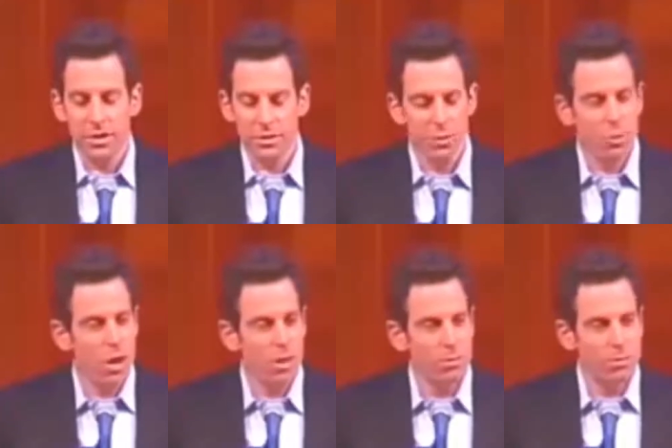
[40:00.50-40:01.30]
there are a few
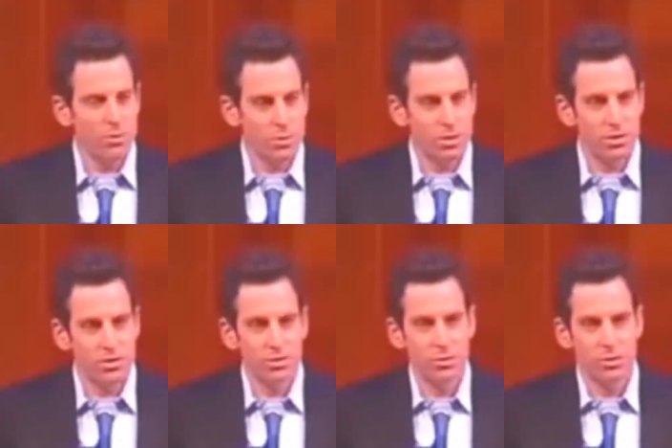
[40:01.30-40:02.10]
problems with
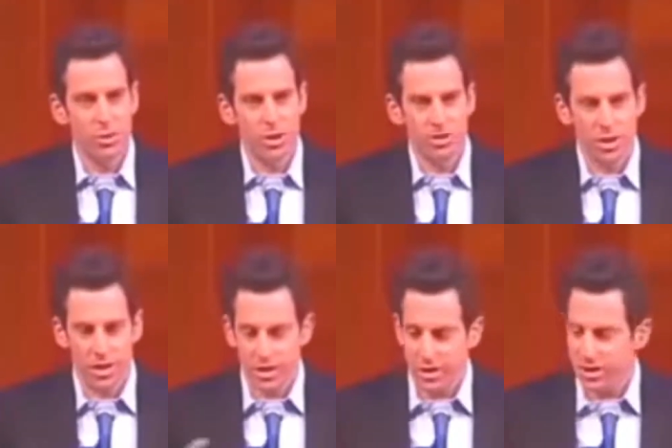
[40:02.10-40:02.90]
this response.
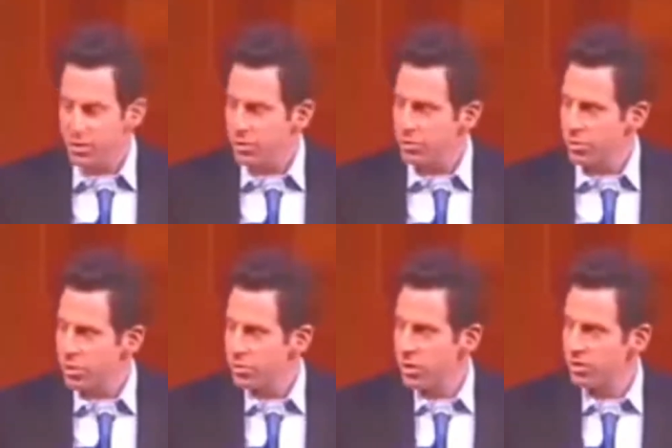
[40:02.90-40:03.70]
And I, I take your
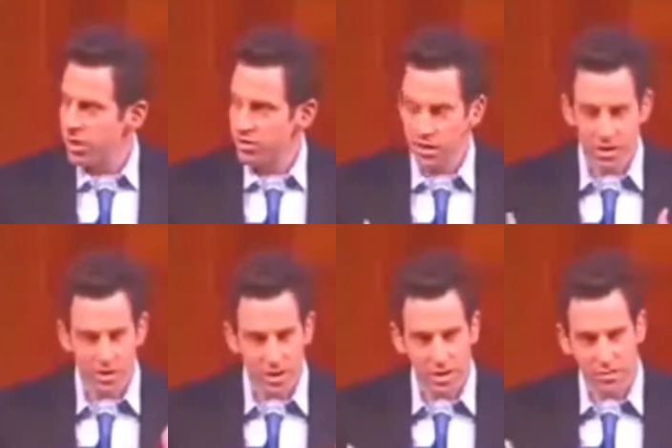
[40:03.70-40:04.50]
response, Ray, as a,
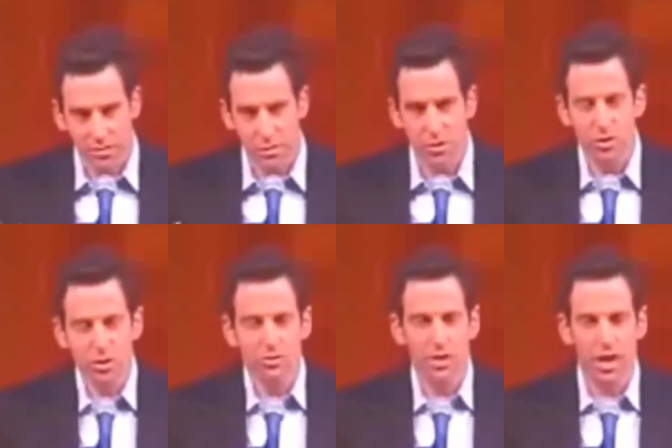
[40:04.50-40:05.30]
as a
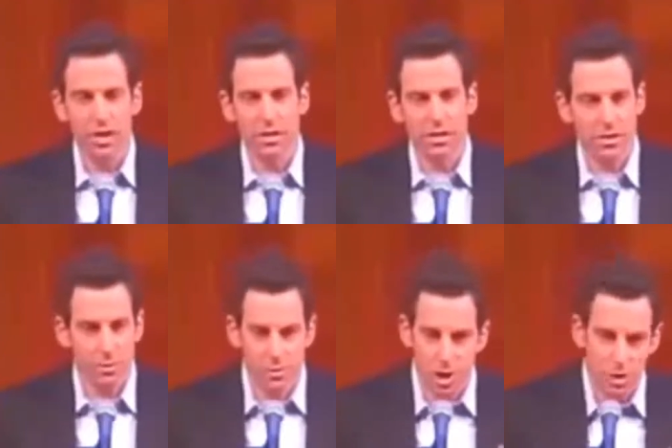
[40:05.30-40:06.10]
version of that, that
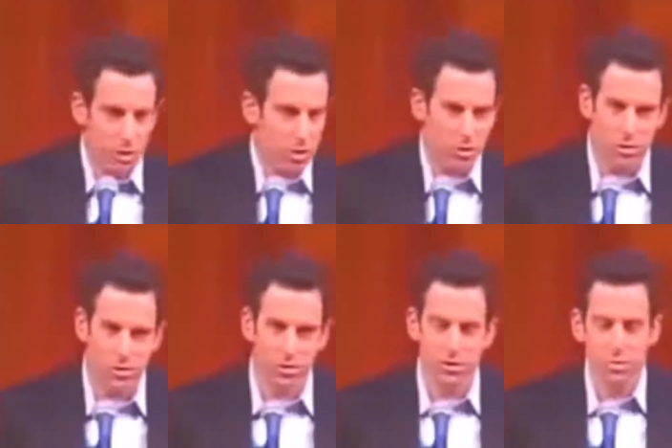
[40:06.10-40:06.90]
you know, not all
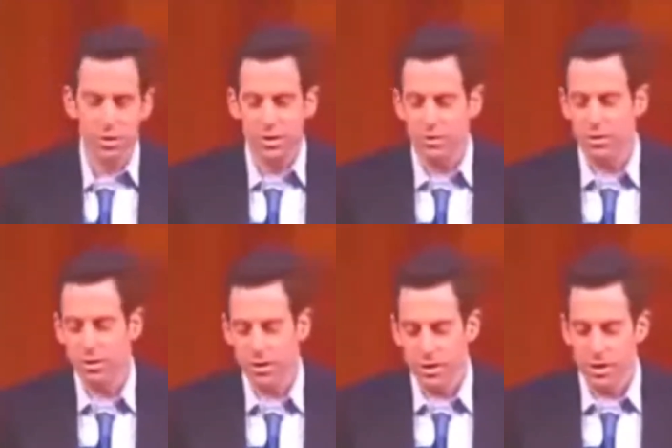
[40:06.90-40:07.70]
Christians believe
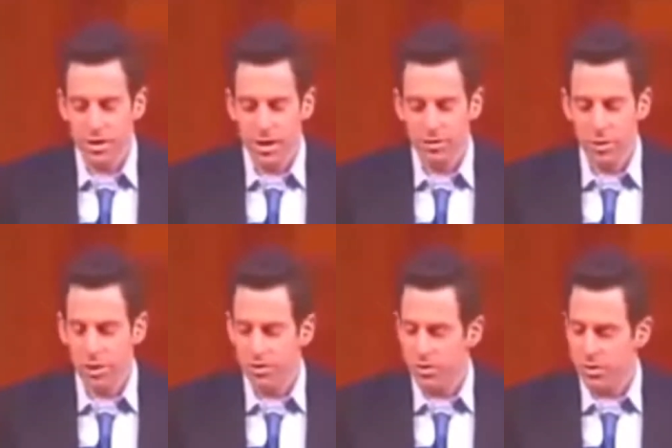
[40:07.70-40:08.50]
that X,
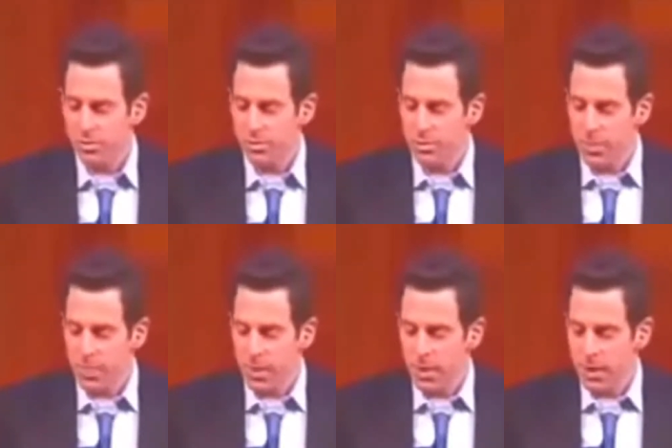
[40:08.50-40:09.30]
Y, and Z.
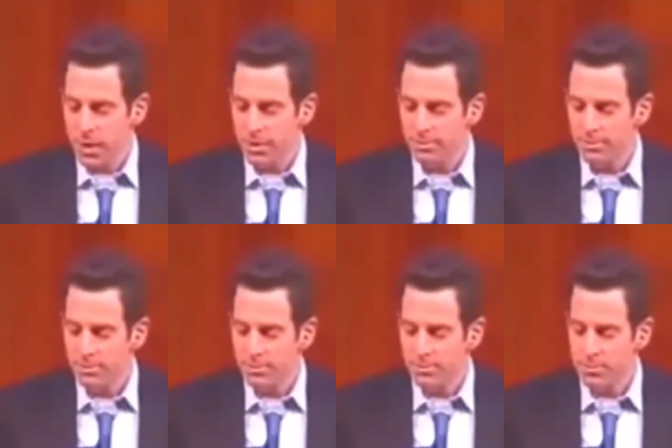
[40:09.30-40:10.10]

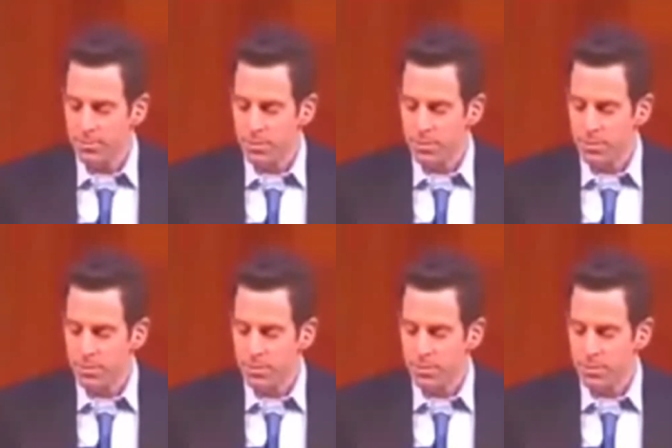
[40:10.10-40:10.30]
Um,